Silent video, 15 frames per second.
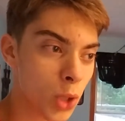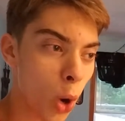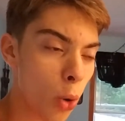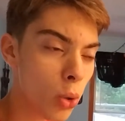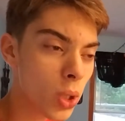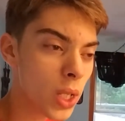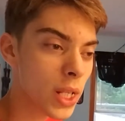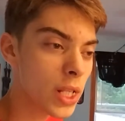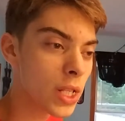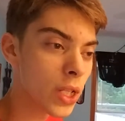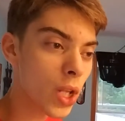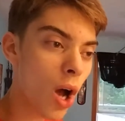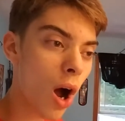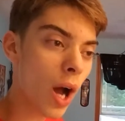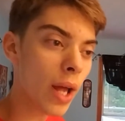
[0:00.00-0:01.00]
totally
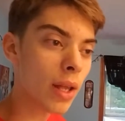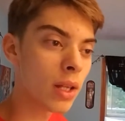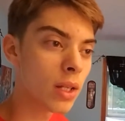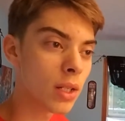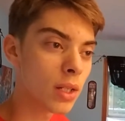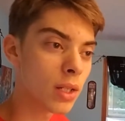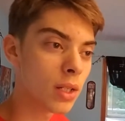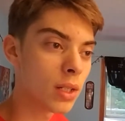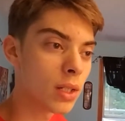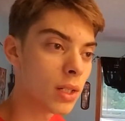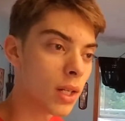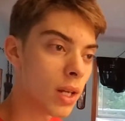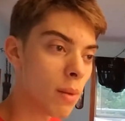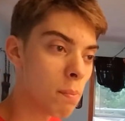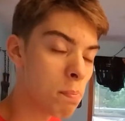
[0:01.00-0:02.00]
not
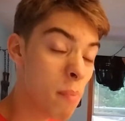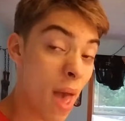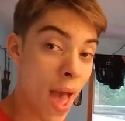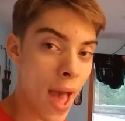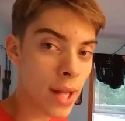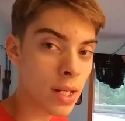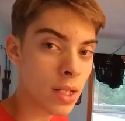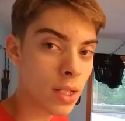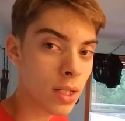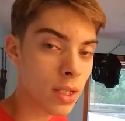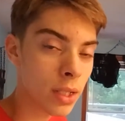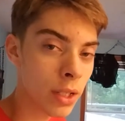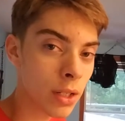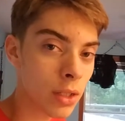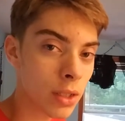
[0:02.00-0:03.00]
bad.
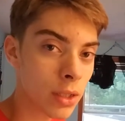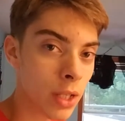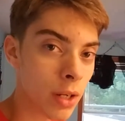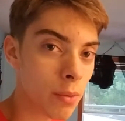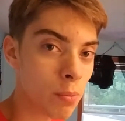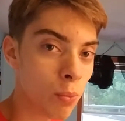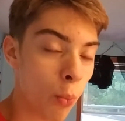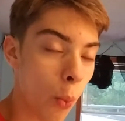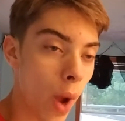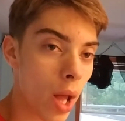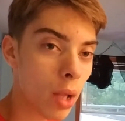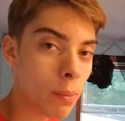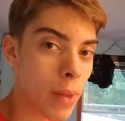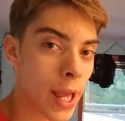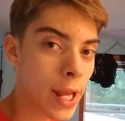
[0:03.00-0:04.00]
They're they're
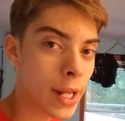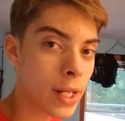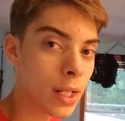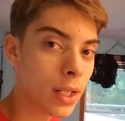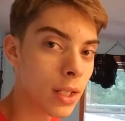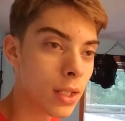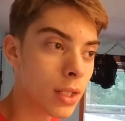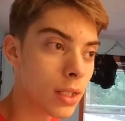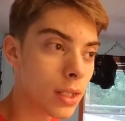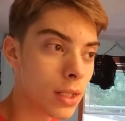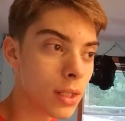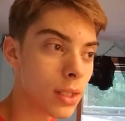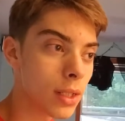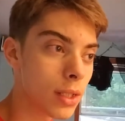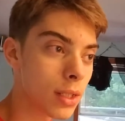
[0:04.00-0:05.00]
well made.
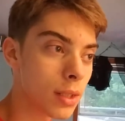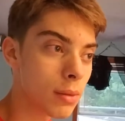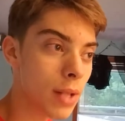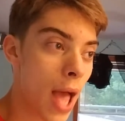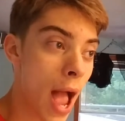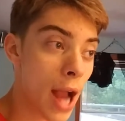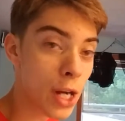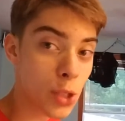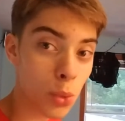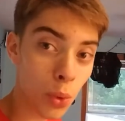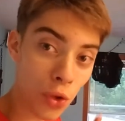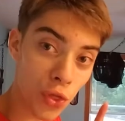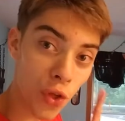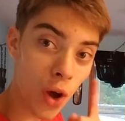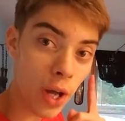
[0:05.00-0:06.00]

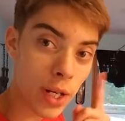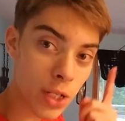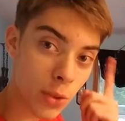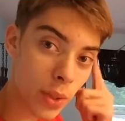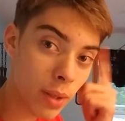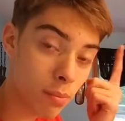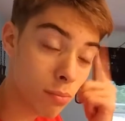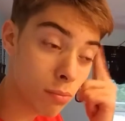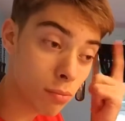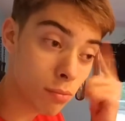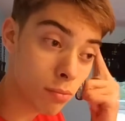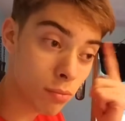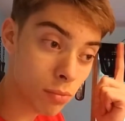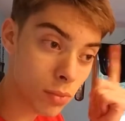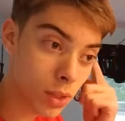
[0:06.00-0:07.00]
Actual thought into it.
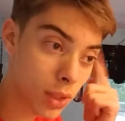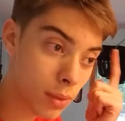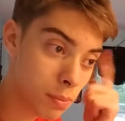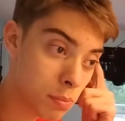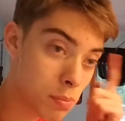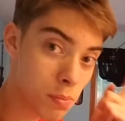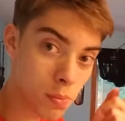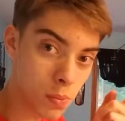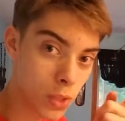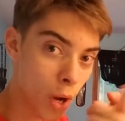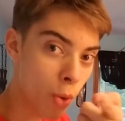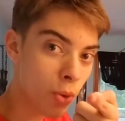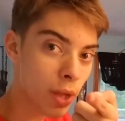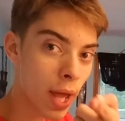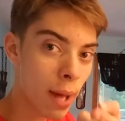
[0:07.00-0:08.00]

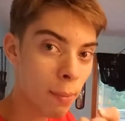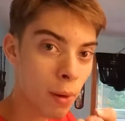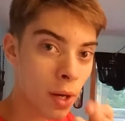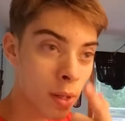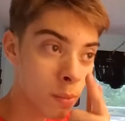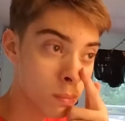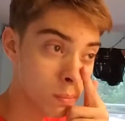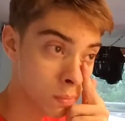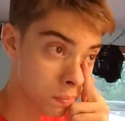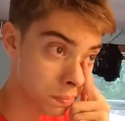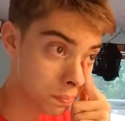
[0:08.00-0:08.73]
Note that part.